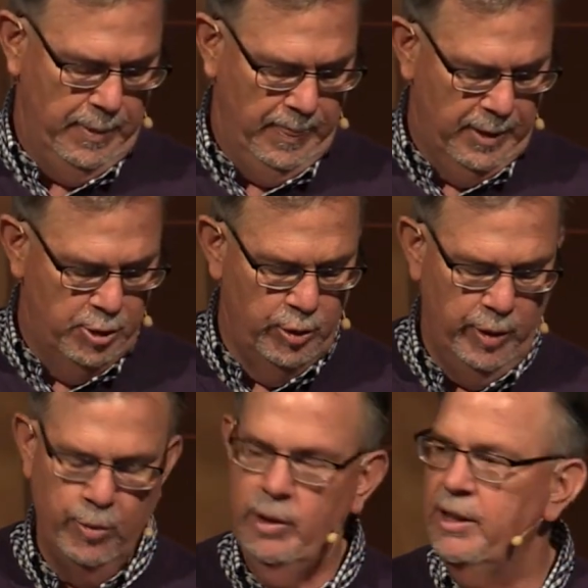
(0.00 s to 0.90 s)
then you
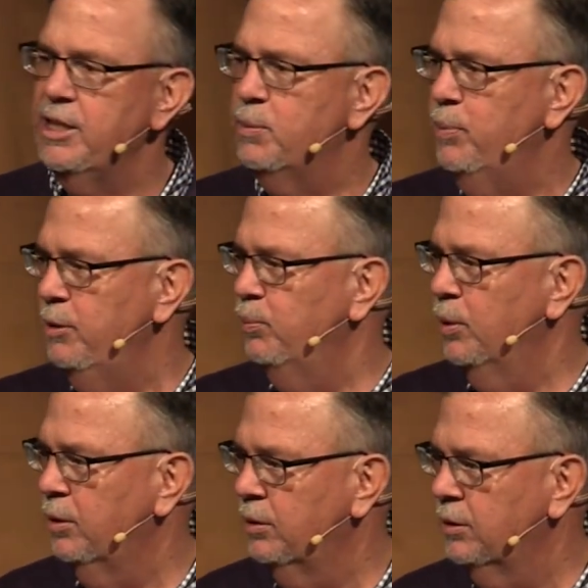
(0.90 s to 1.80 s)
can release
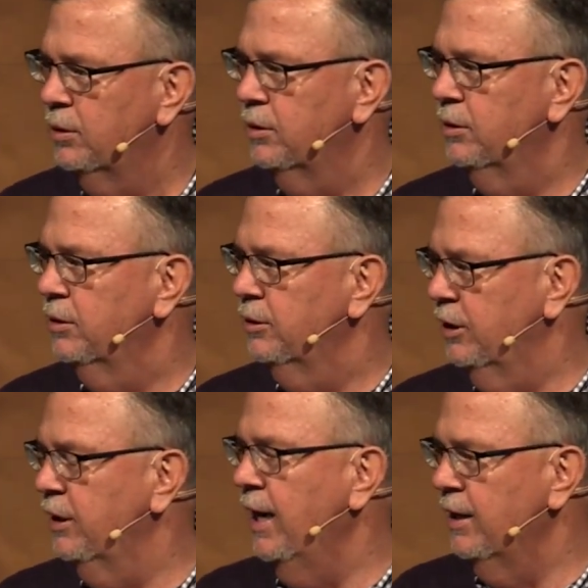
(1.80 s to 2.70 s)
people to
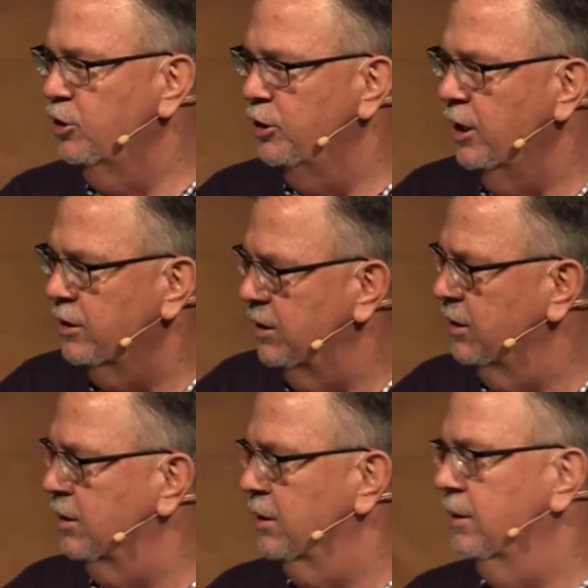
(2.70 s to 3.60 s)
God's justice.